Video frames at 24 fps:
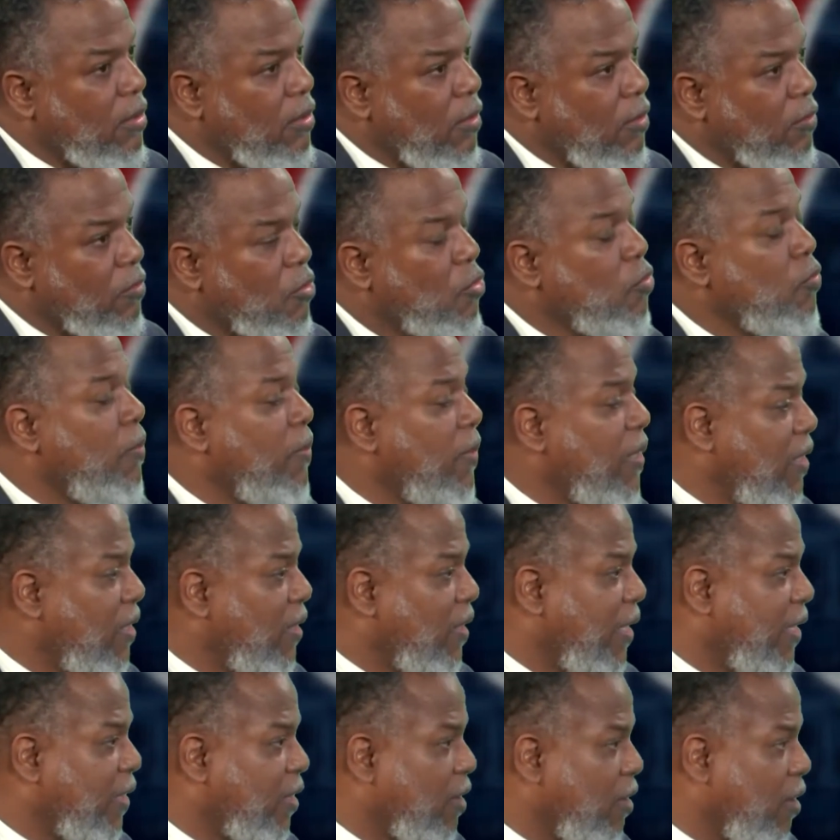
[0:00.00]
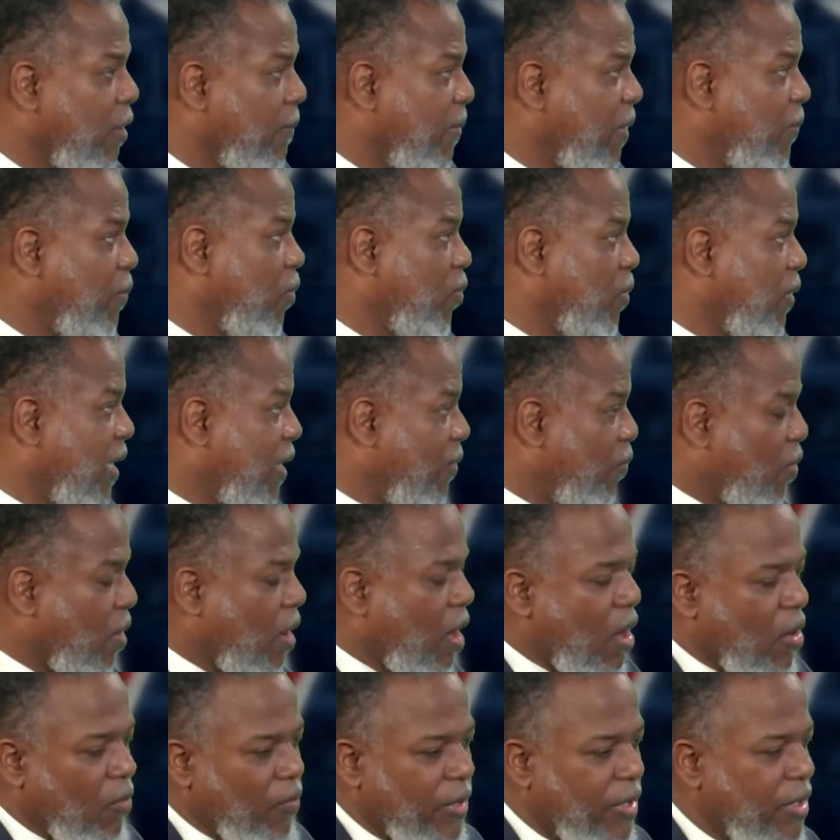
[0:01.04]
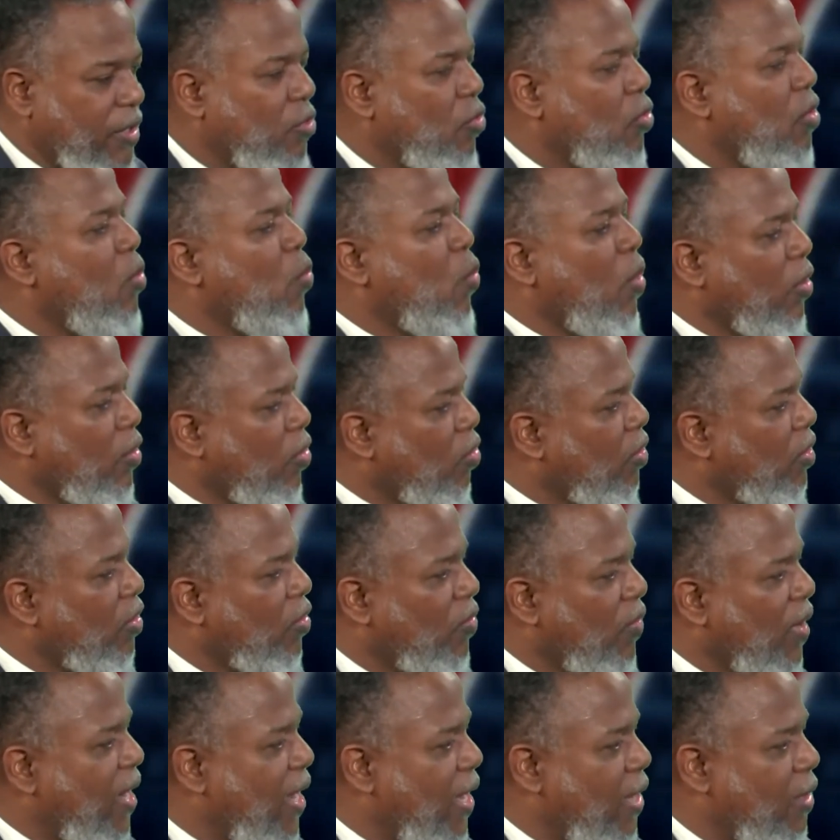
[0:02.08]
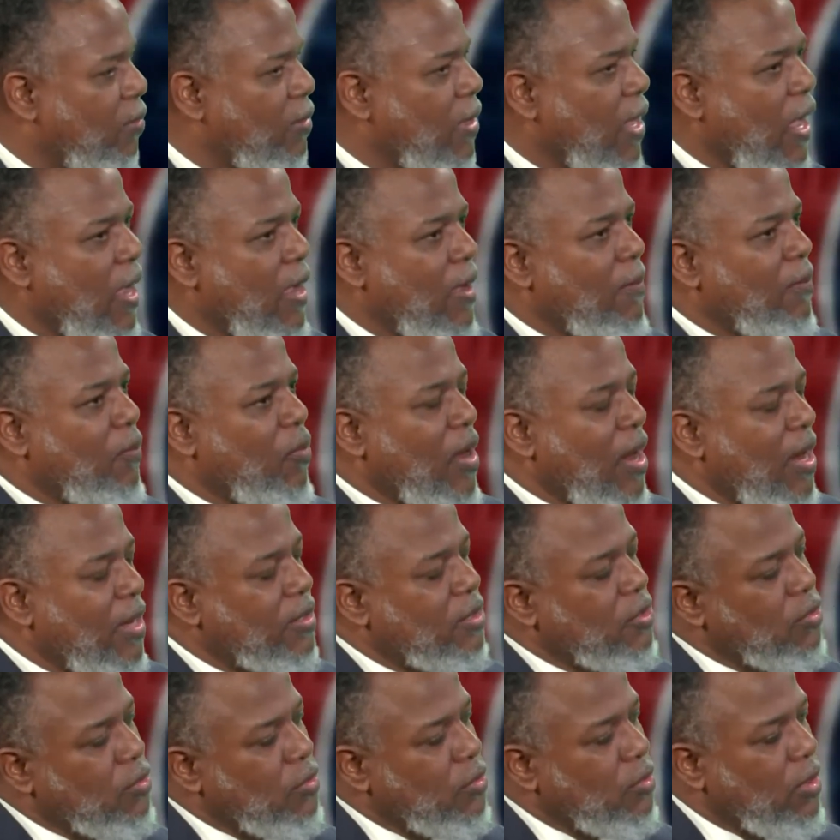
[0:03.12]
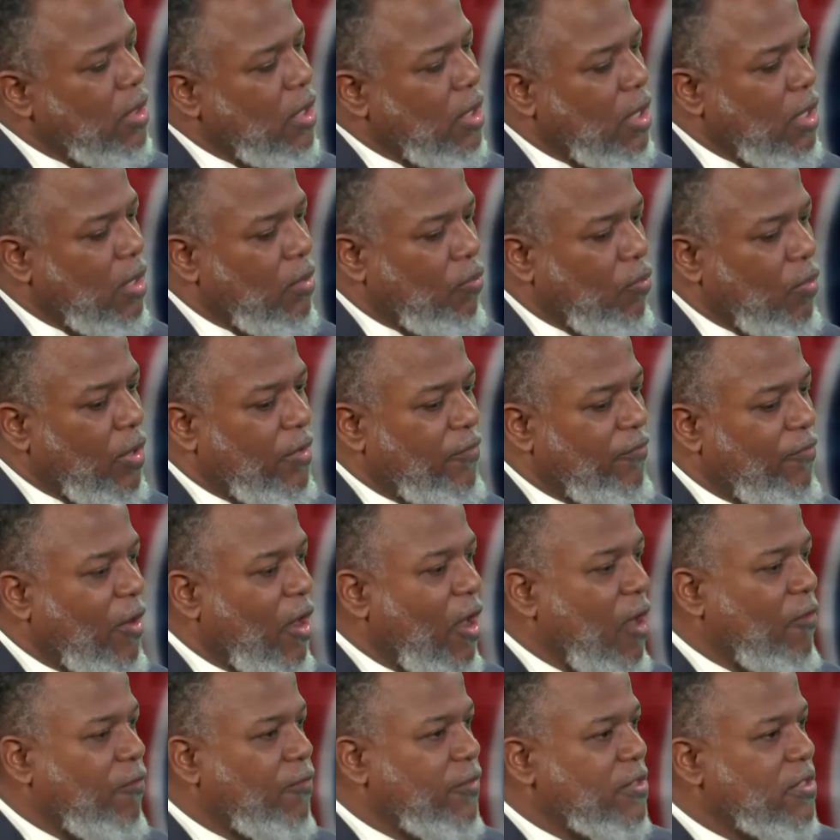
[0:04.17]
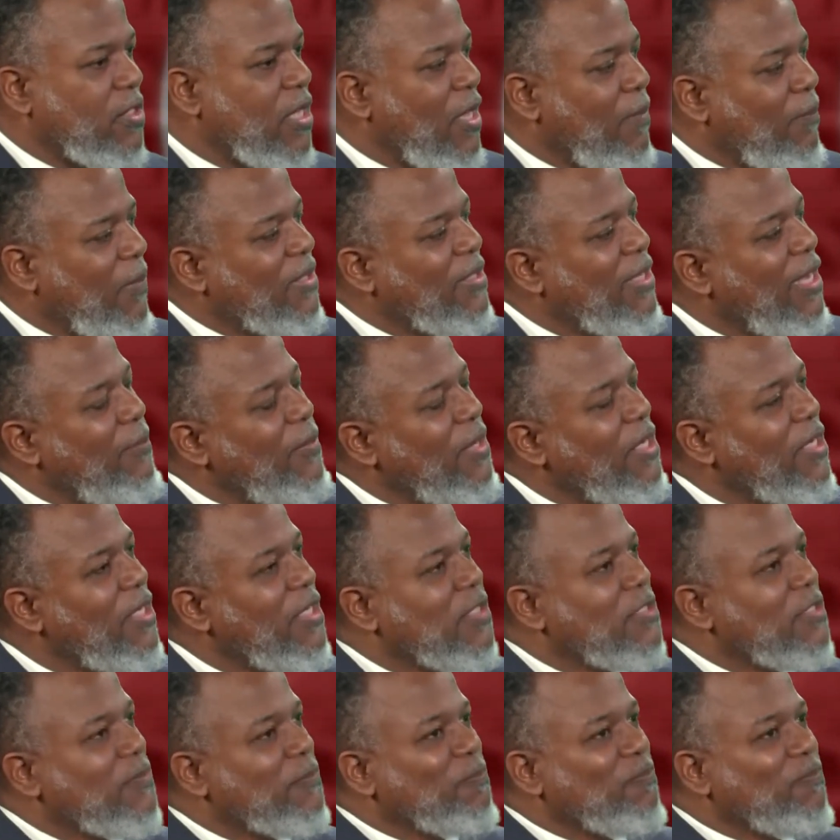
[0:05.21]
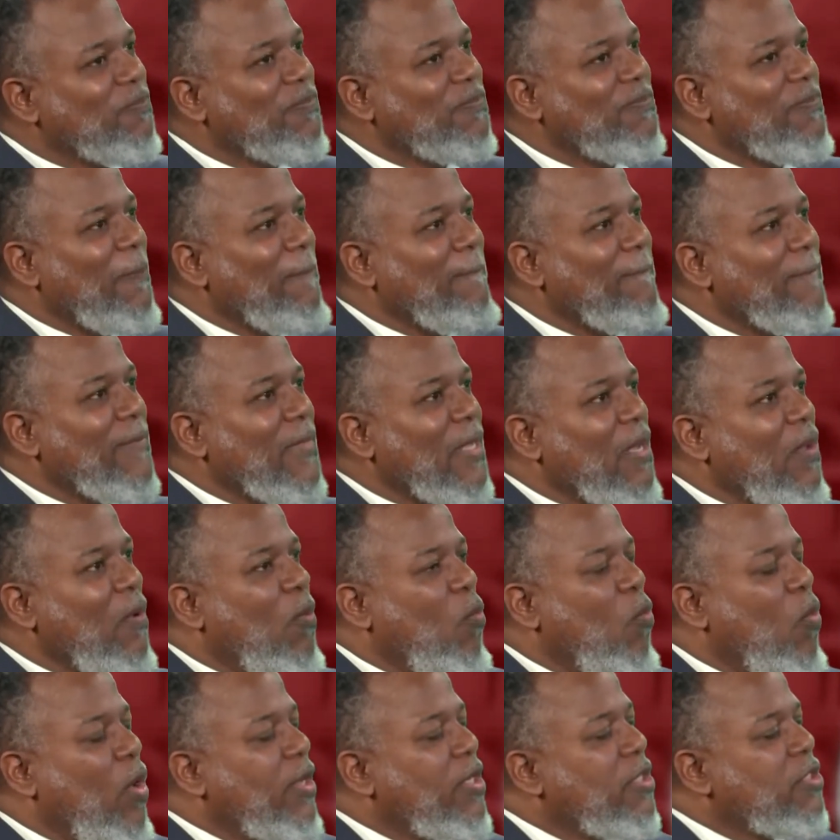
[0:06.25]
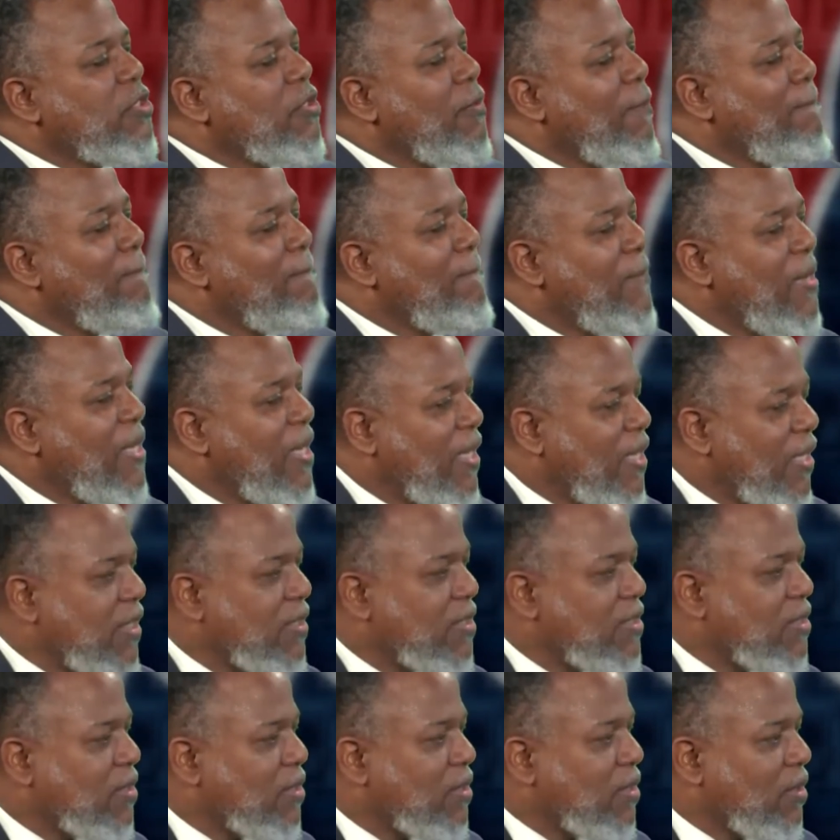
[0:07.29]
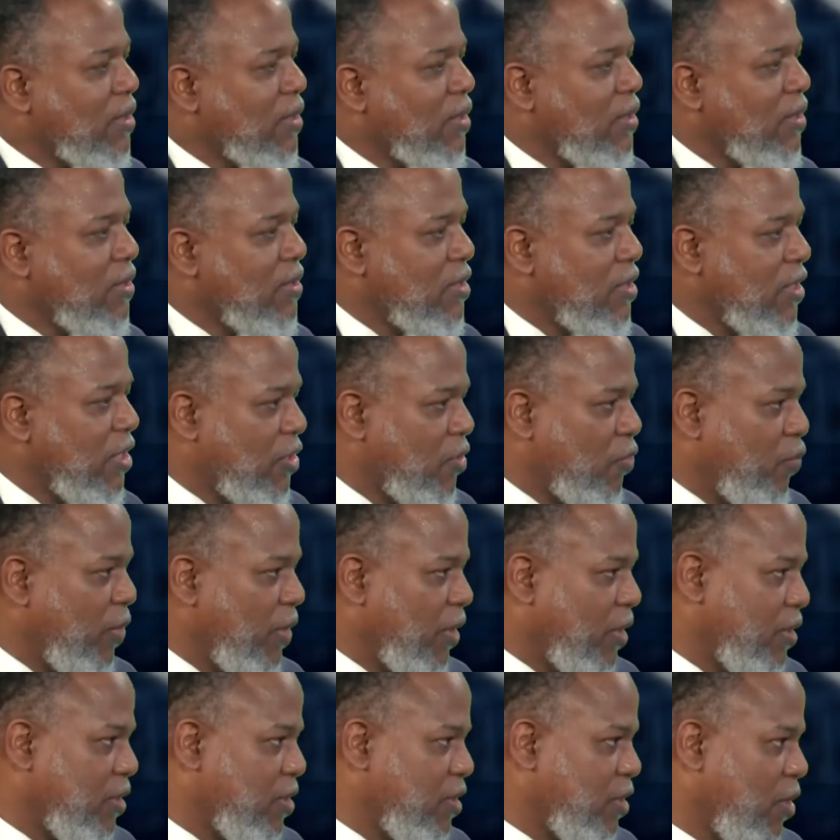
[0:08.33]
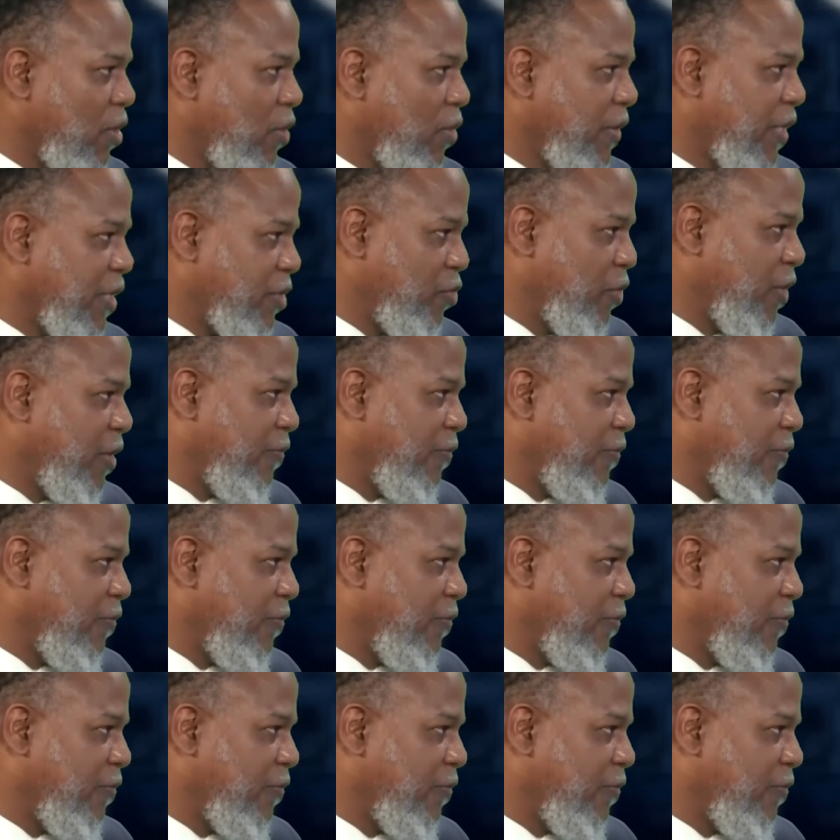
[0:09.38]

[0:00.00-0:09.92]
to be elected are people that were already doing work on the ground prior to running for office. But tell me this: what is your biggest constituent concern that you hear